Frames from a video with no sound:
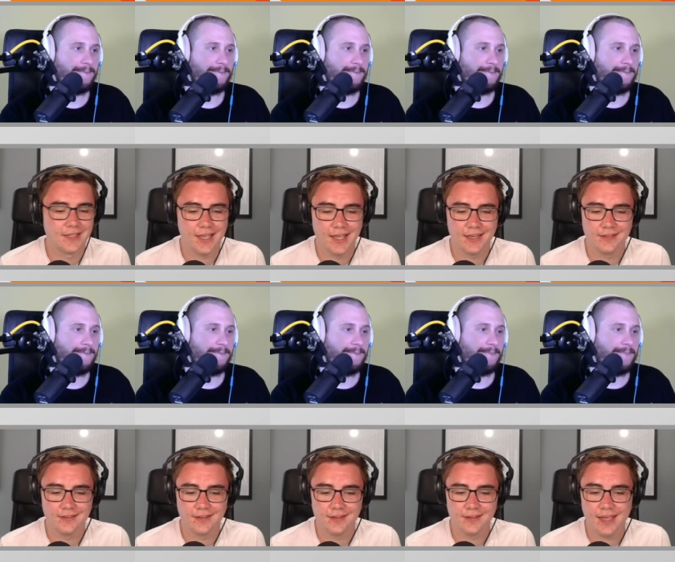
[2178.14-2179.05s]
Speaker 1: and
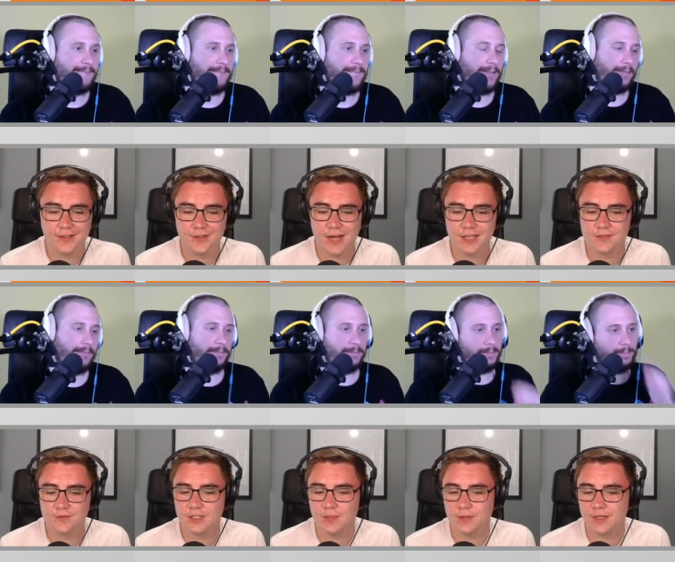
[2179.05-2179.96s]
uh, your Aston
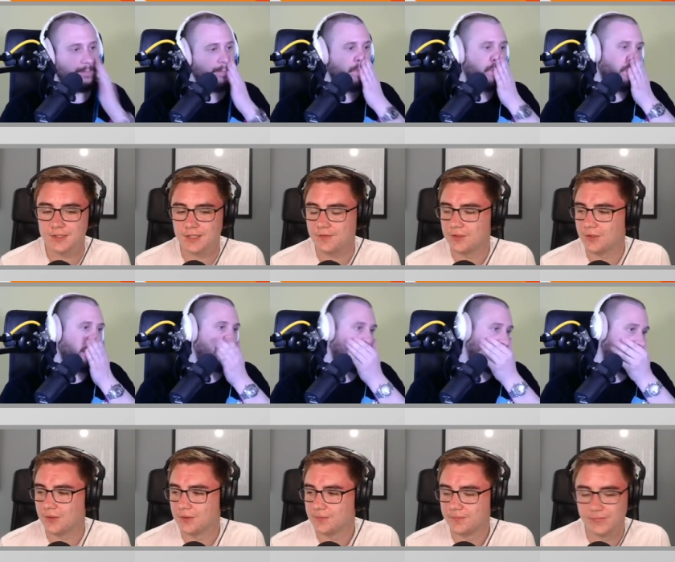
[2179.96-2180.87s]
Villa players have to go.
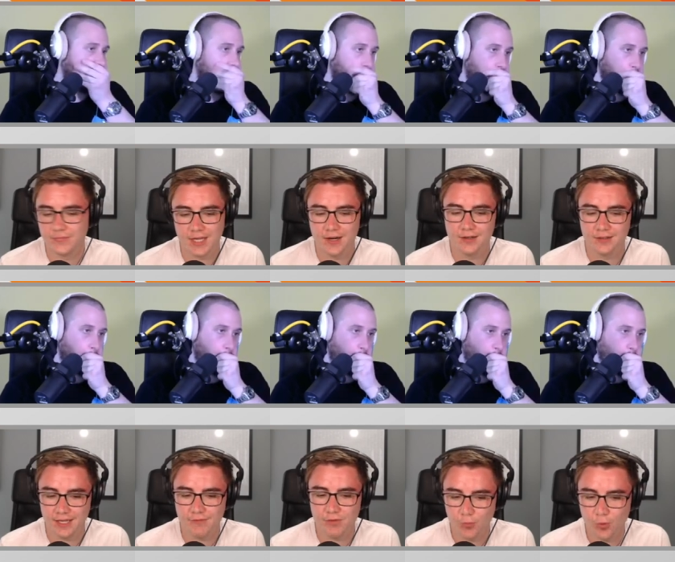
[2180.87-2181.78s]
They are they
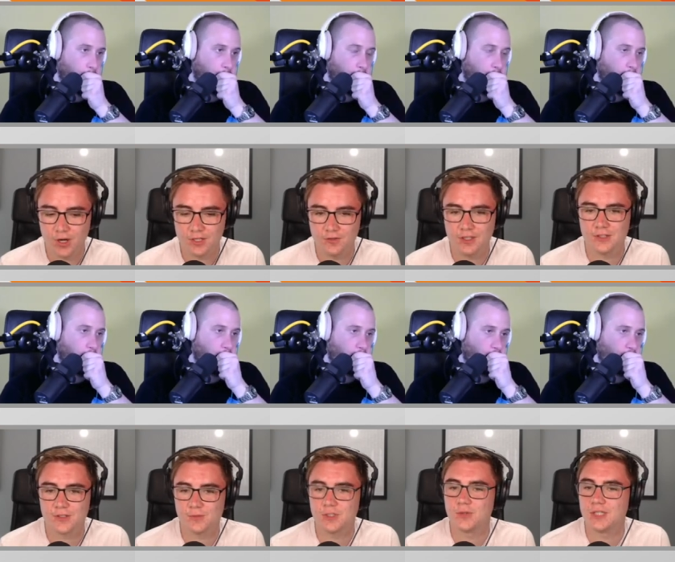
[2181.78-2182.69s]
have the worst fixtures
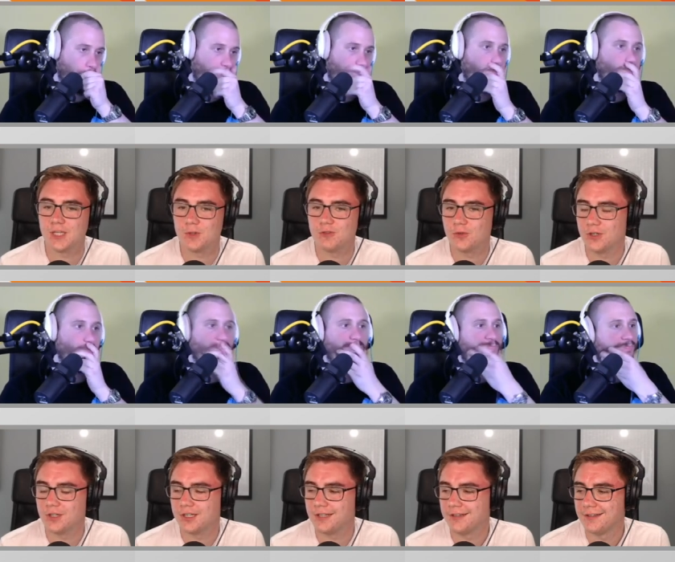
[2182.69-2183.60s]
between game week four and
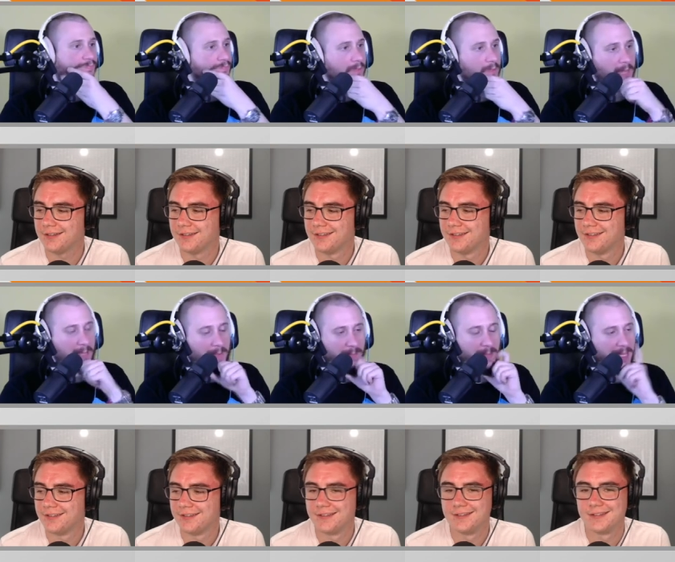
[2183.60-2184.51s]
nine
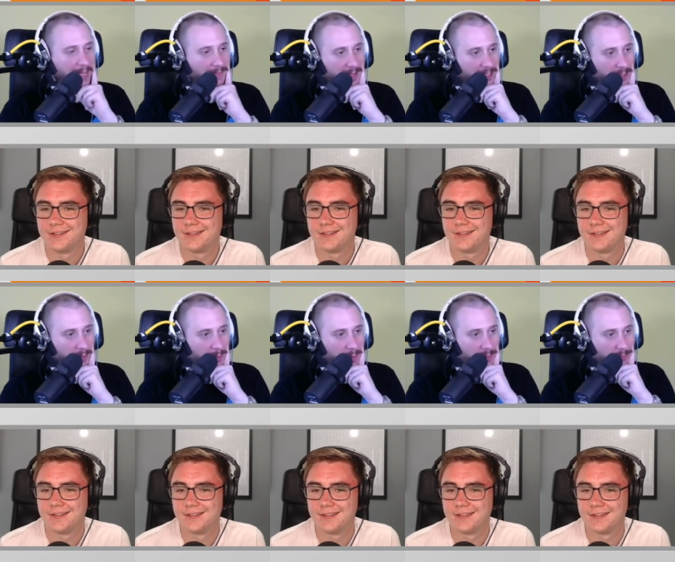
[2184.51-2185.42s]
Speaker 2: maybe picking
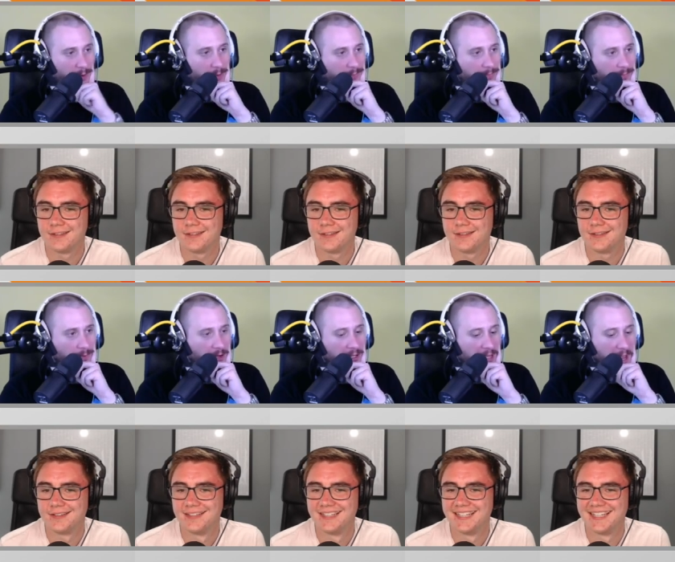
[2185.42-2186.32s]
fixtures was the wrong
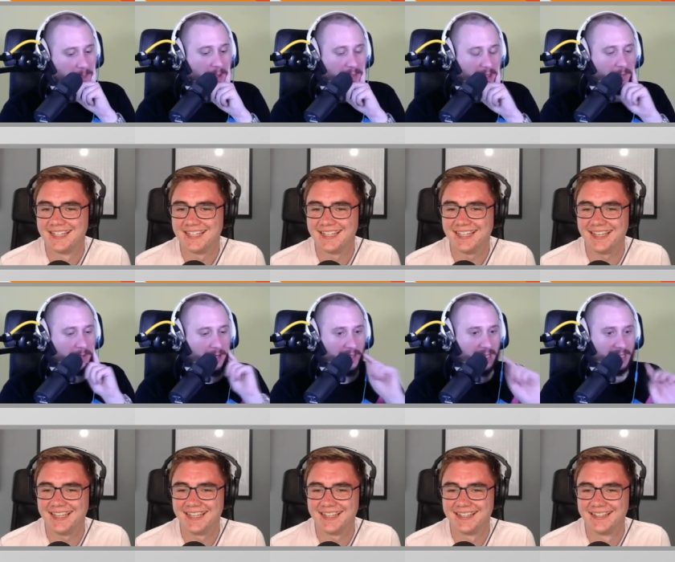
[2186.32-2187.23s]
wrong idea. But I think I'm
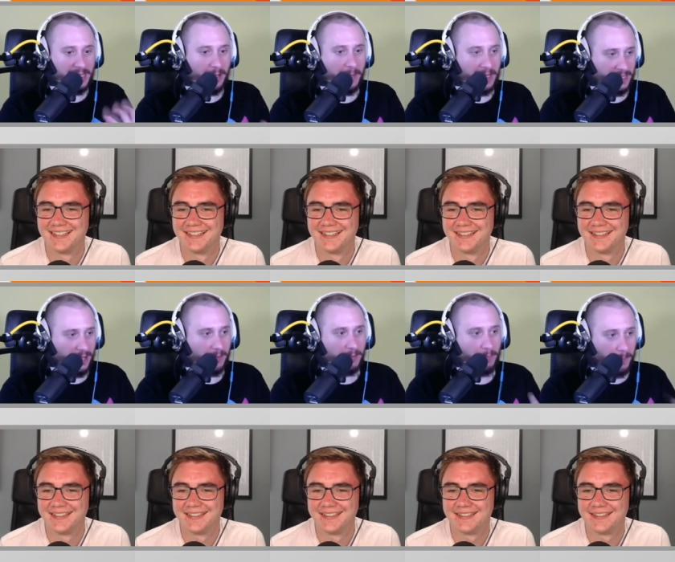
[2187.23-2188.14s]
going to need a little bit of
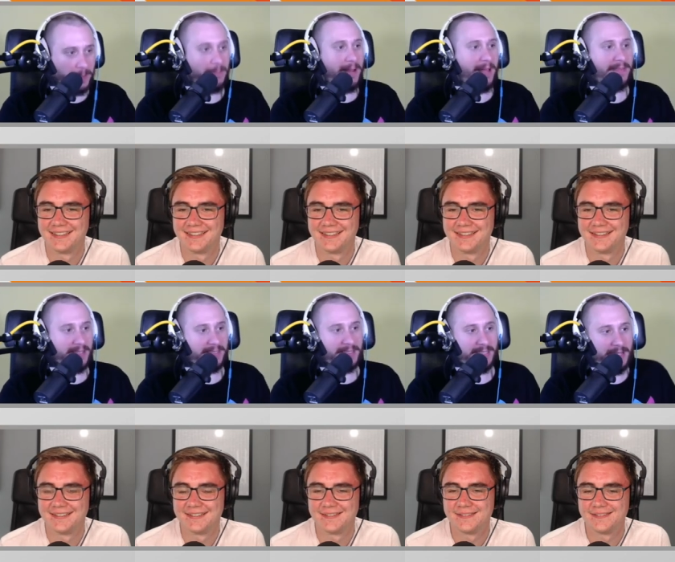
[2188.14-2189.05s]
time to properly plan
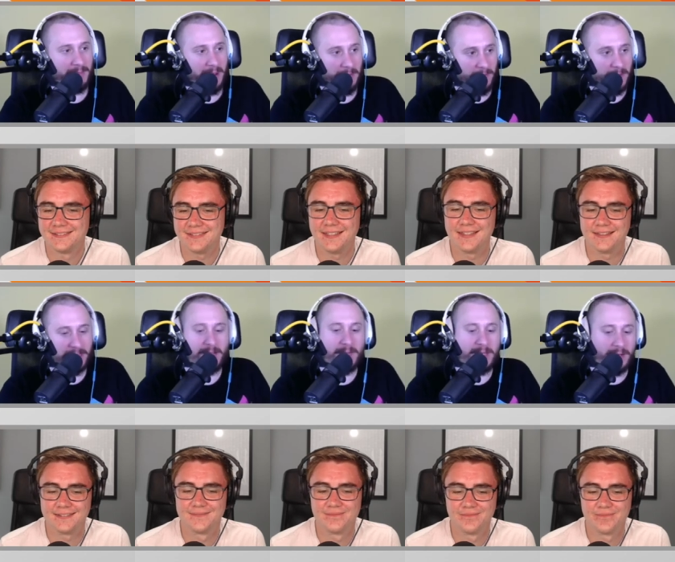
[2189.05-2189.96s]
this. And yeah. by
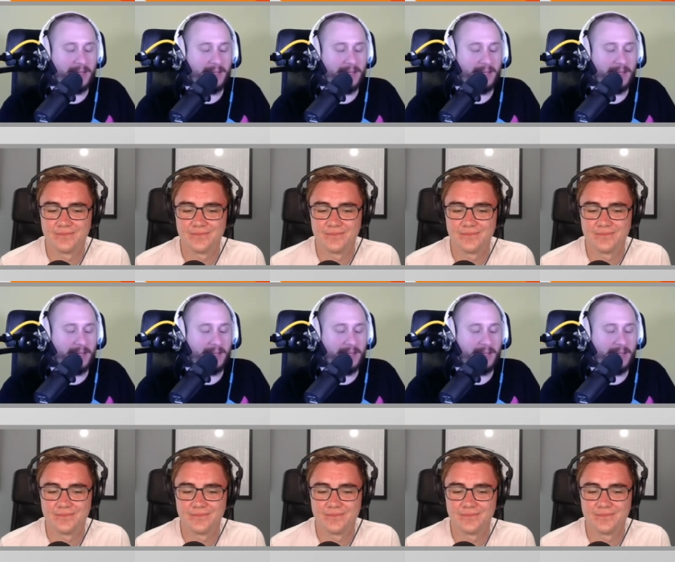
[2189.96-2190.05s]
the time we